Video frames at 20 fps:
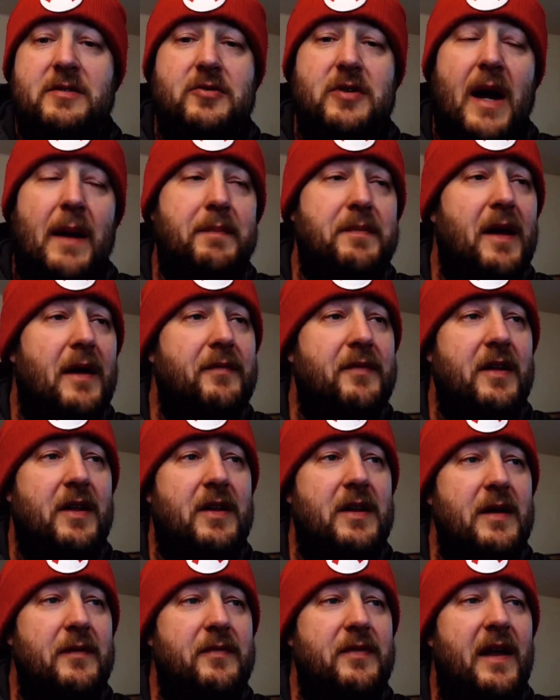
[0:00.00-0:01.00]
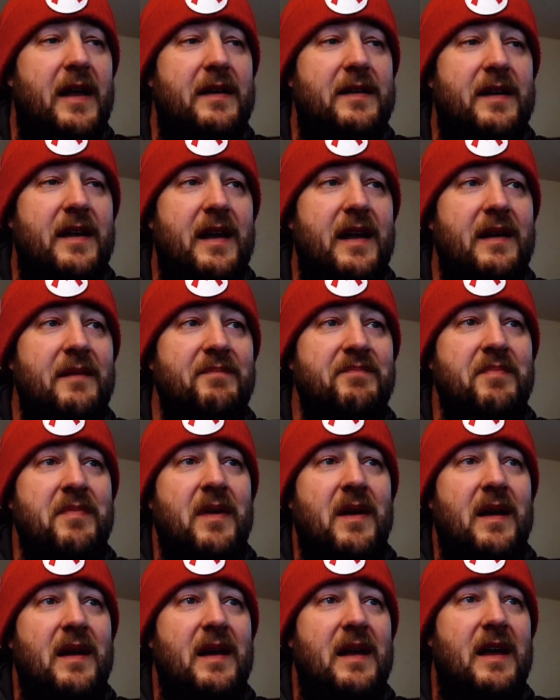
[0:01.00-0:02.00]
dropped off the cliff that day,
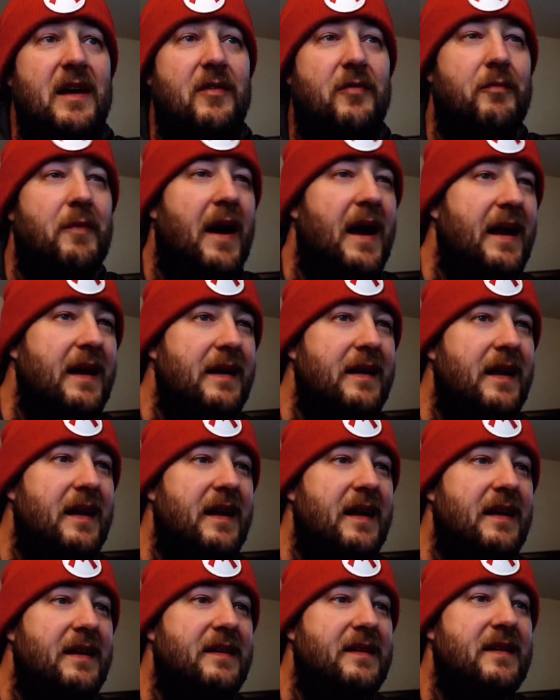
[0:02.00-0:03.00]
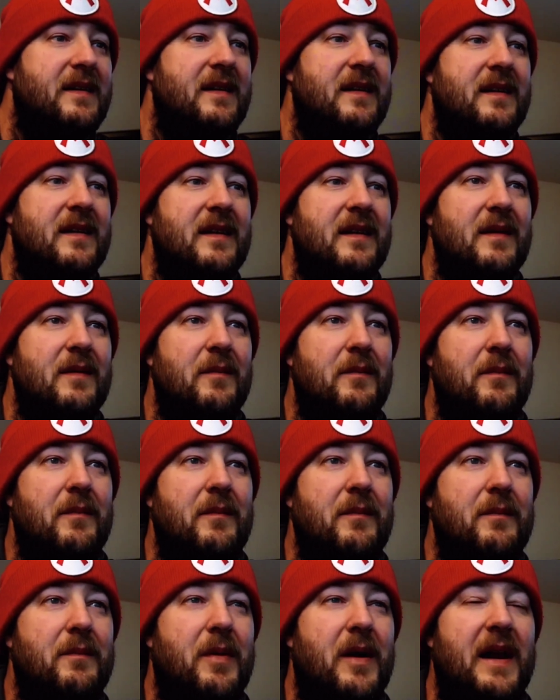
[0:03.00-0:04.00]
if mine didn't.
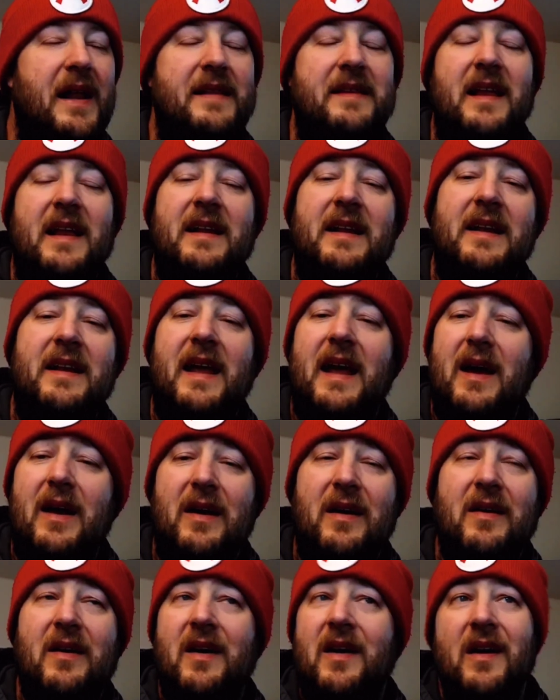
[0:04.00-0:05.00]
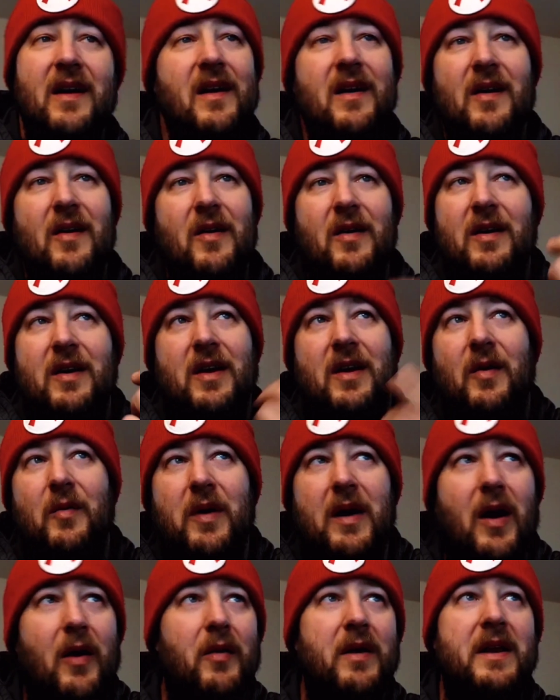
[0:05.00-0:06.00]
But at the end of the day,
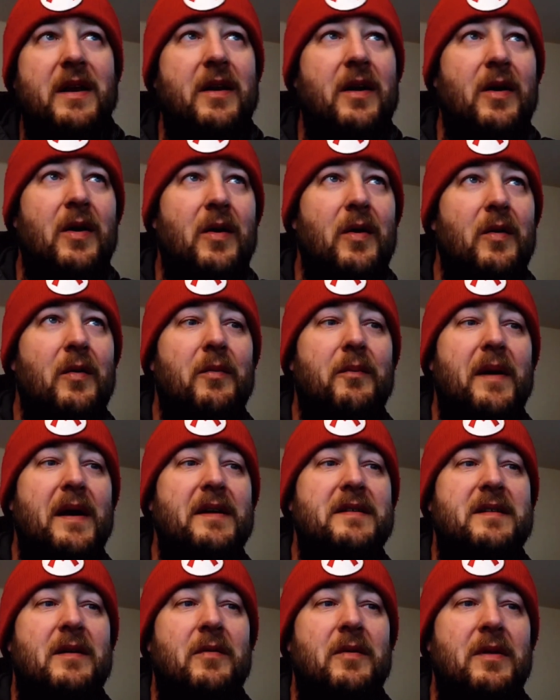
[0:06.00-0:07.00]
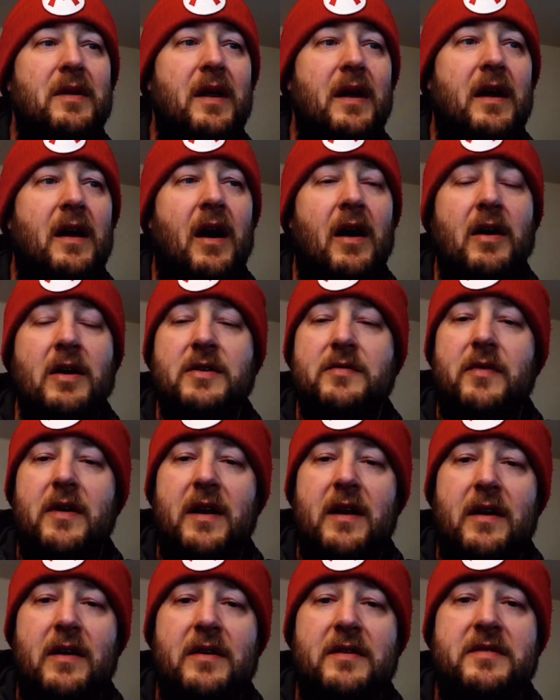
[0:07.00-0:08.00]
we already know based on Carl's
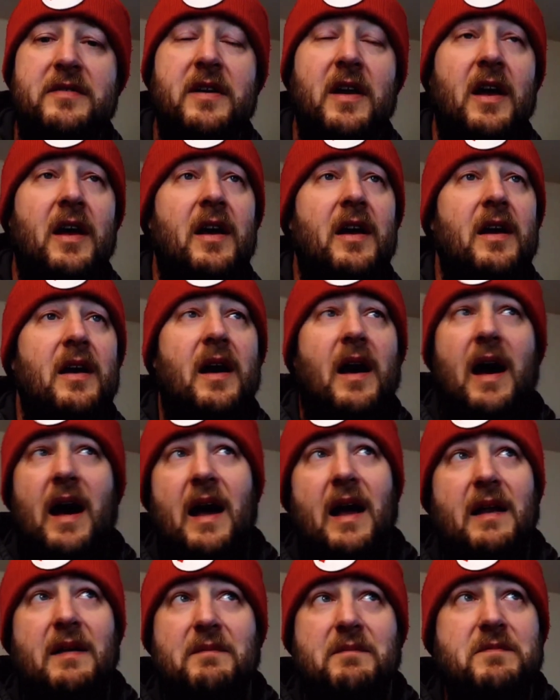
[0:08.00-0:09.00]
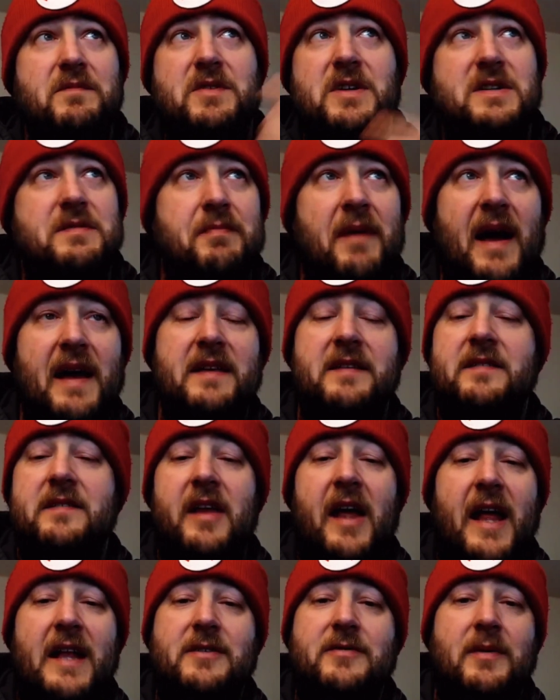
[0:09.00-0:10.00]
videos, on just my
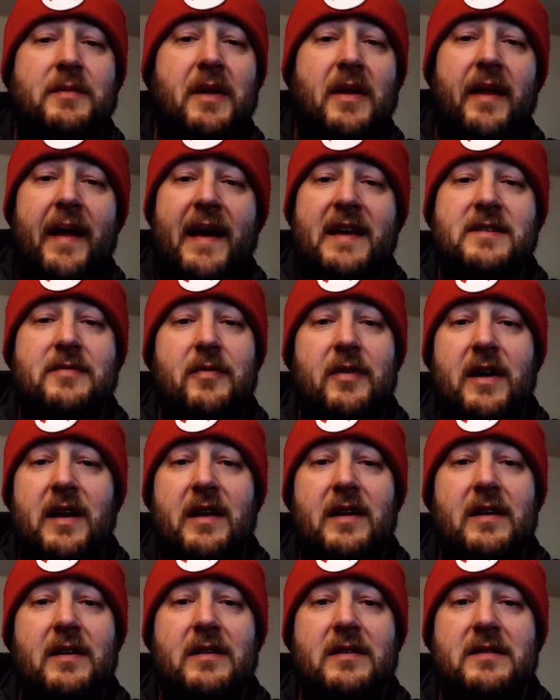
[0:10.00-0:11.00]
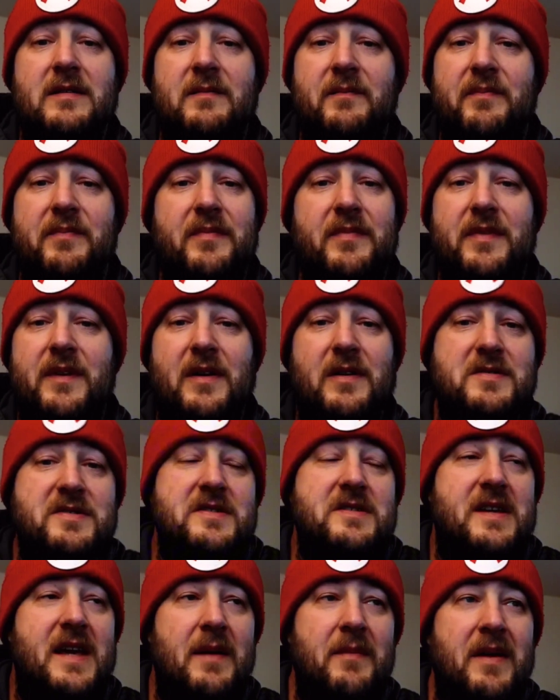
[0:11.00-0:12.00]
stats from the last videos, they're
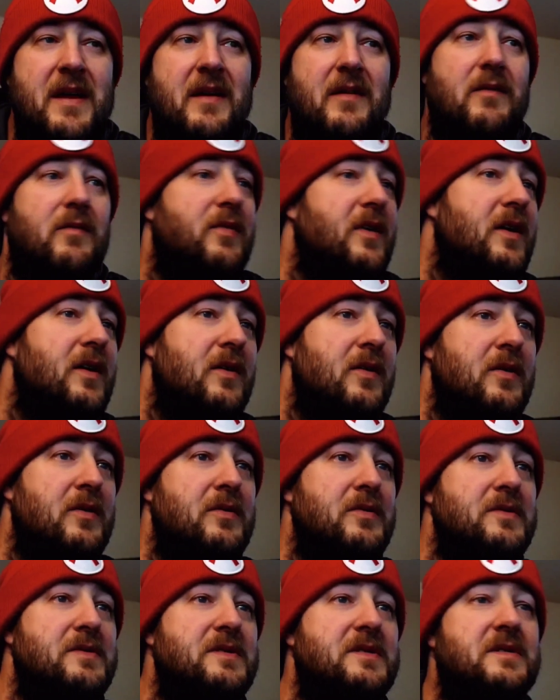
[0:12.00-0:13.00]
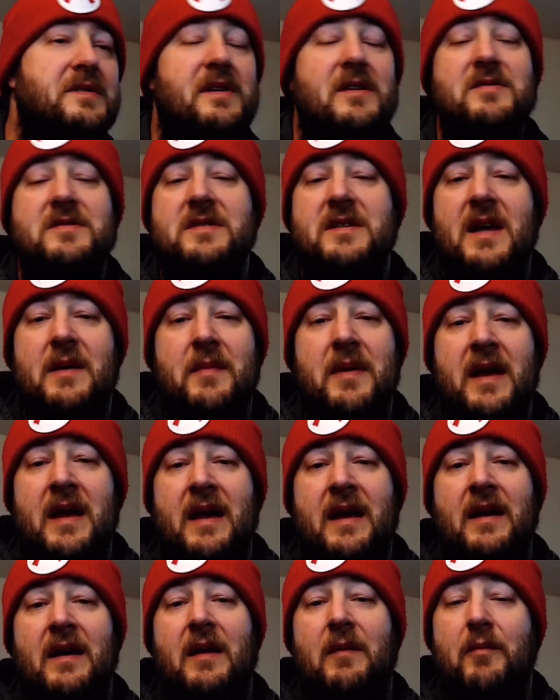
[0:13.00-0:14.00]
skimming views, they're
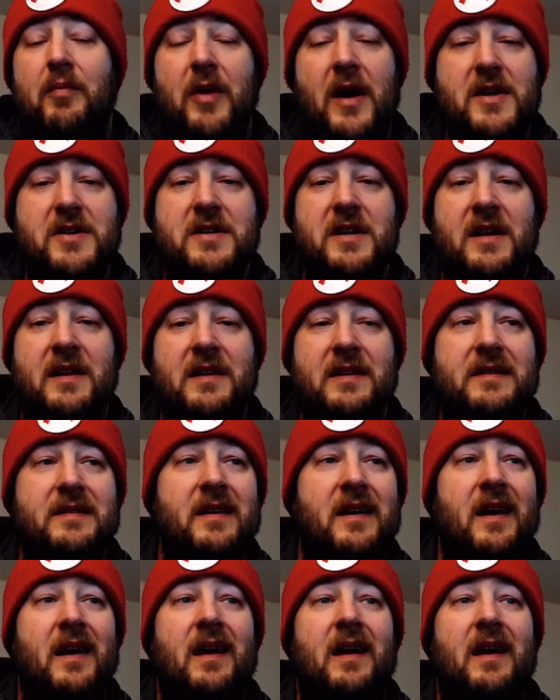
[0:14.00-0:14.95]
skimming impressions,